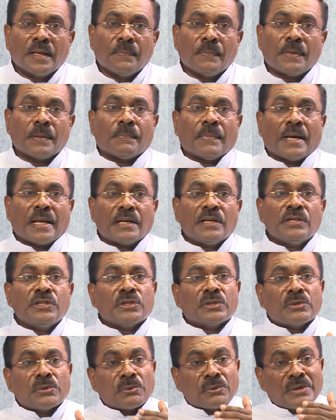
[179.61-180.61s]
but marriage
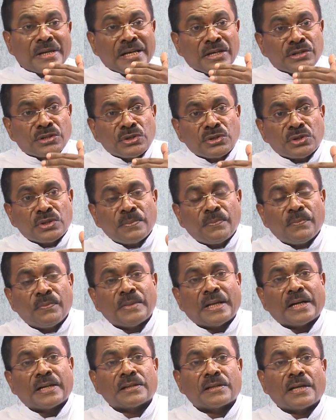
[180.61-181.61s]
is the relationship
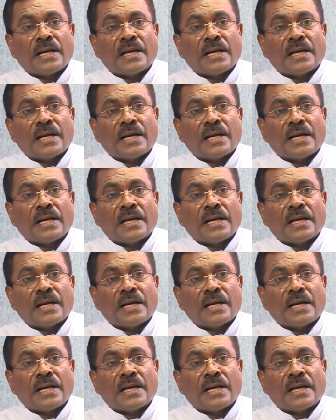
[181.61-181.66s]
that is